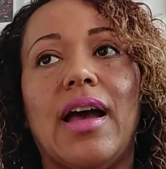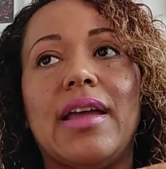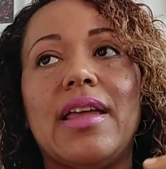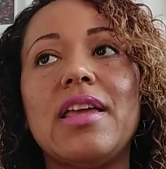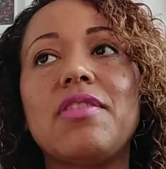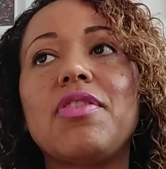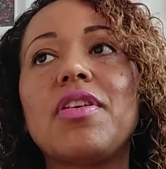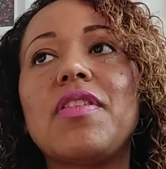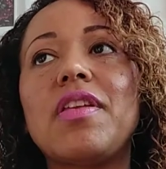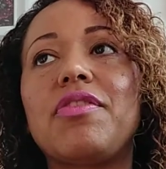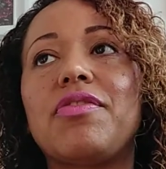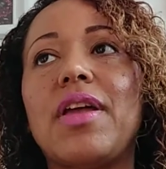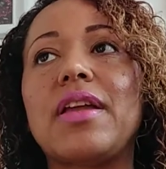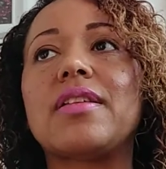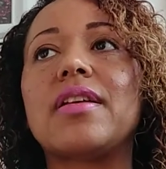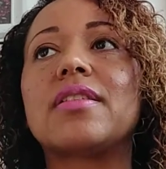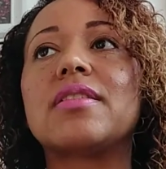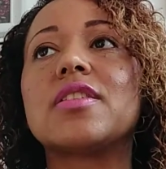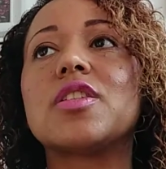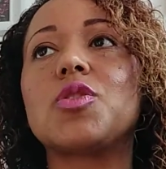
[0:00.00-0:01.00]
even if they
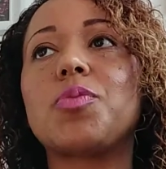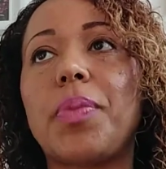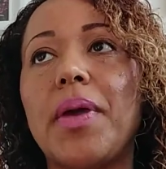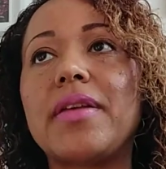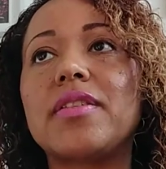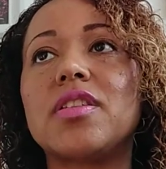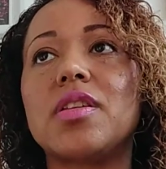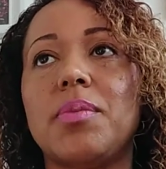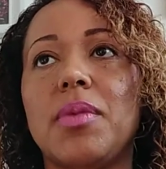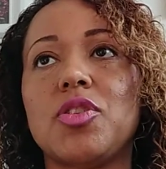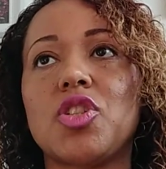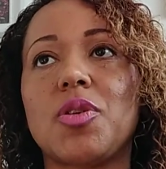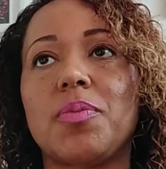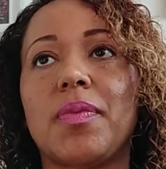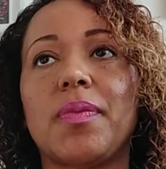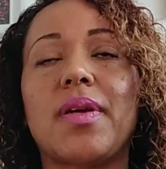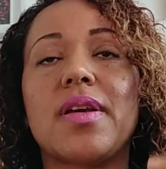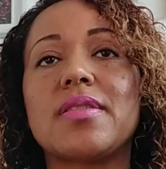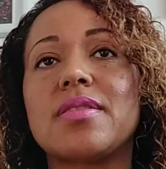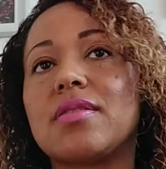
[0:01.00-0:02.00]
didn't speak to me in
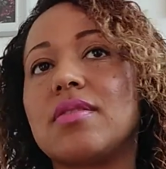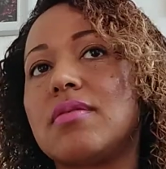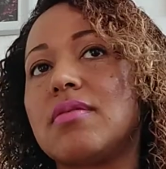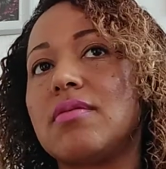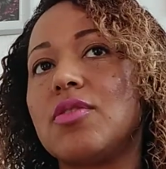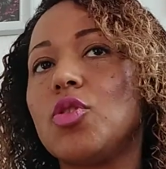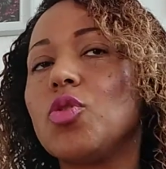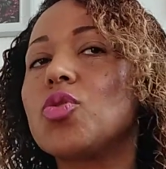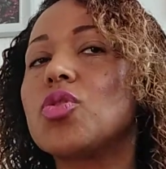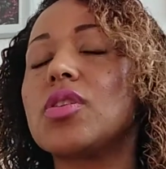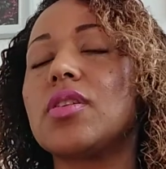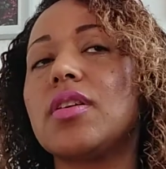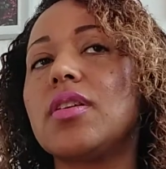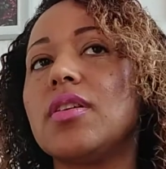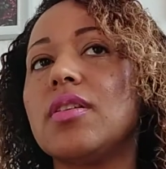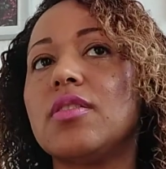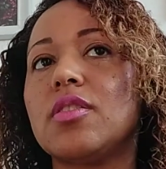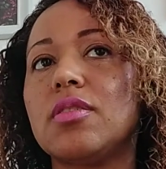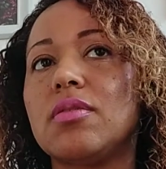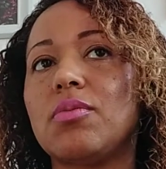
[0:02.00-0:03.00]
German, because
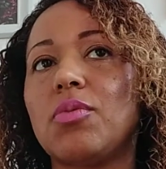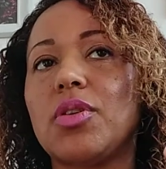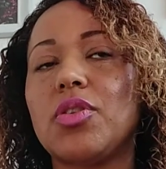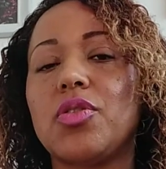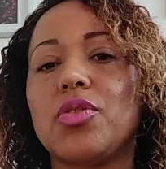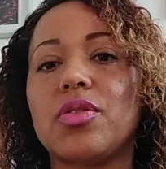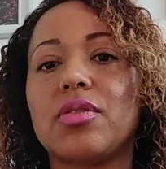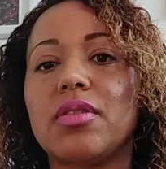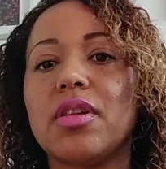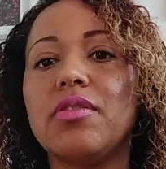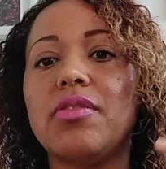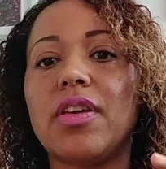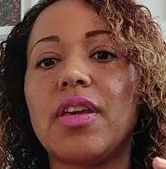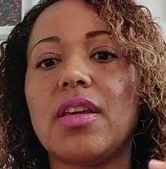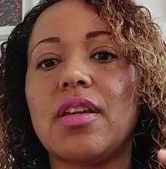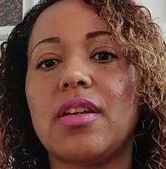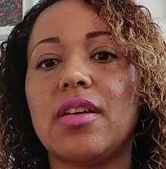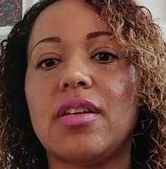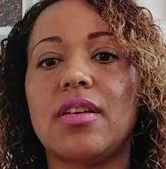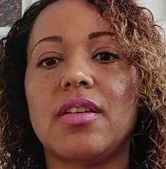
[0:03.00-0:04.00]
usually when you're living
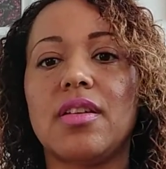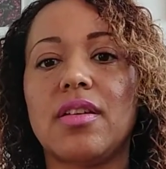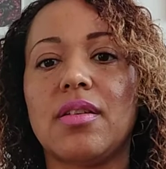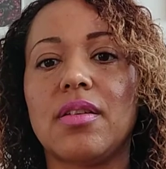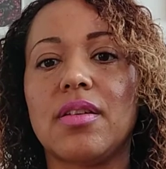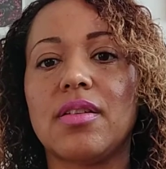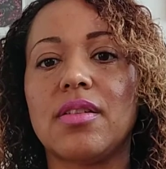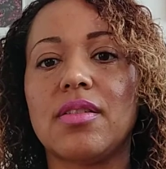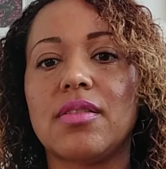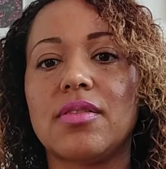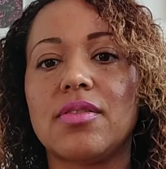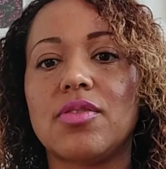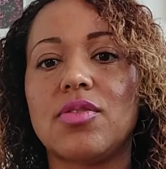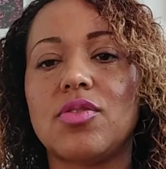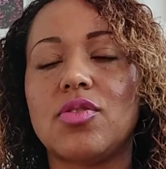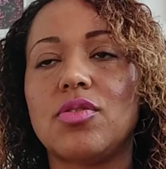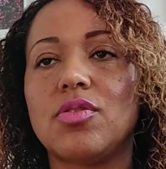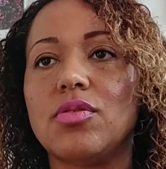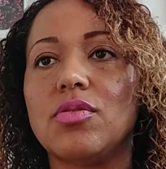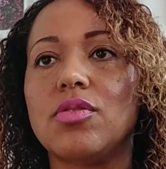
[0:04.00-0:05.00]
in
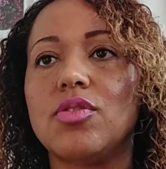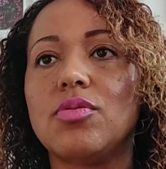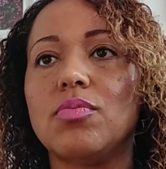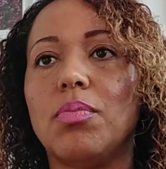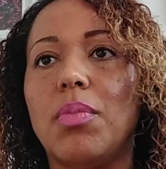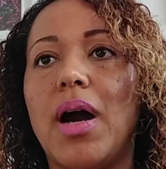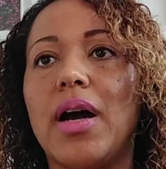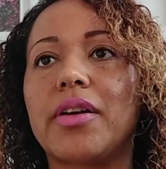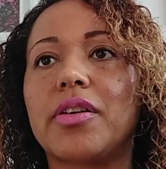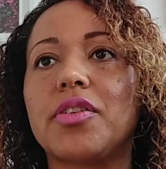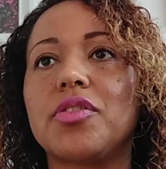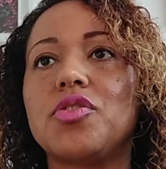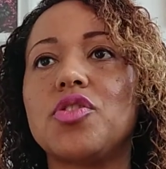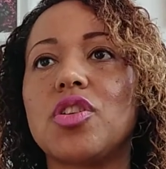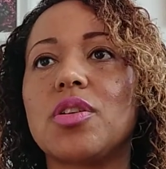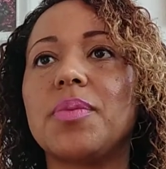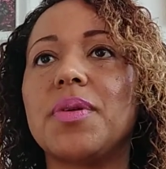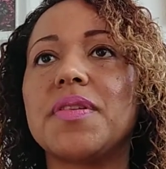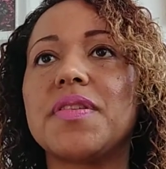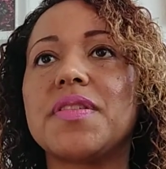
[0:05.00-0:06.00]
a modern
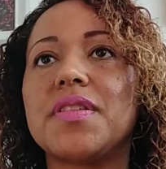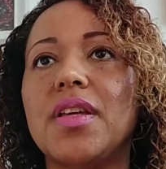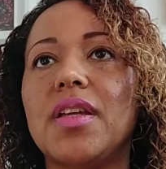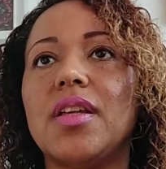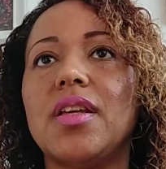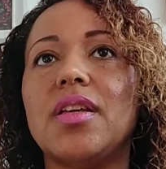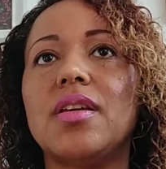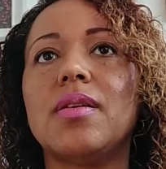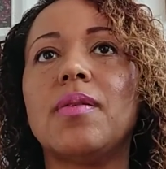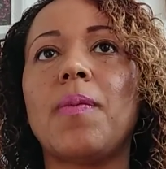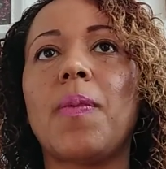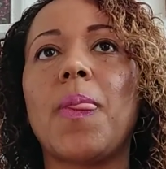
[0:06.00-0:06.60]
German city,